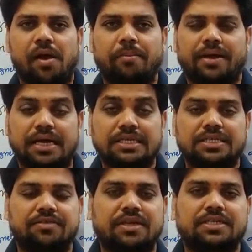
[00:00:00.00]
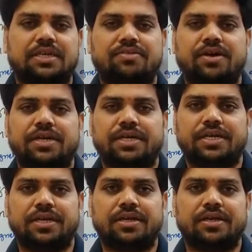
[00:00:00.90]
Because it is a vector
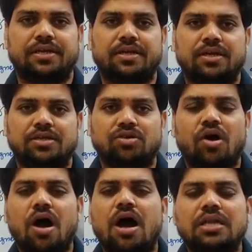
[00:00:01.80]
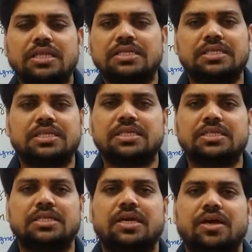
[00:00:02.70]
quantity. So all these
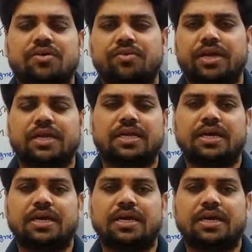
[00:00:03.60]
things we can